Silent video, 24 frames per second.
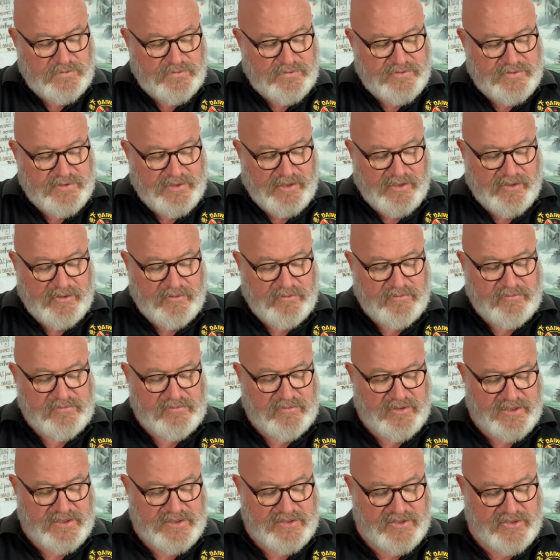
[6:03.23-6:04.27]
So
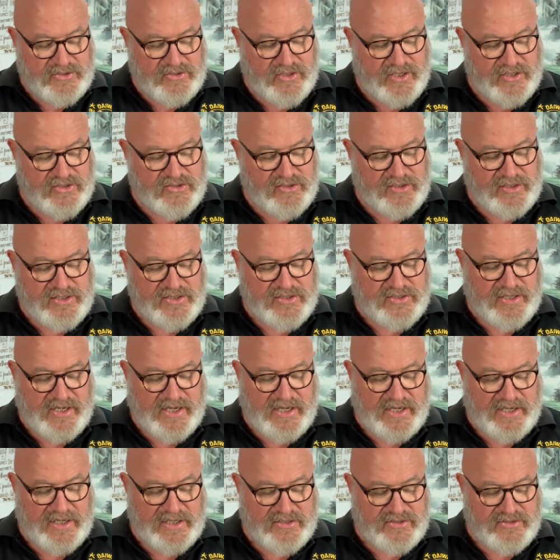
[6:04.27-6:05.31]
what he's essentially
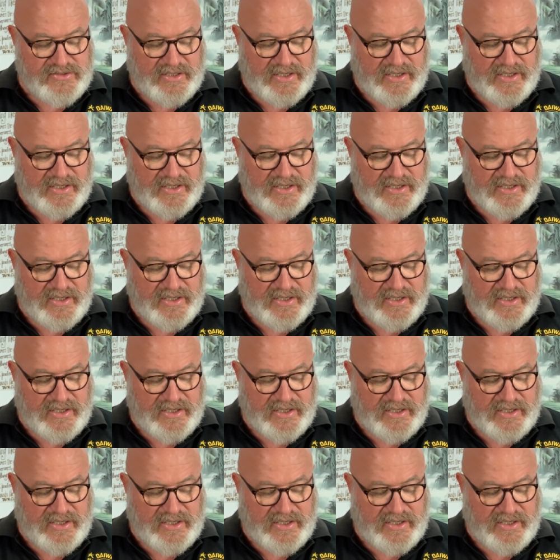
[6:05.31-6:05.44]
saying is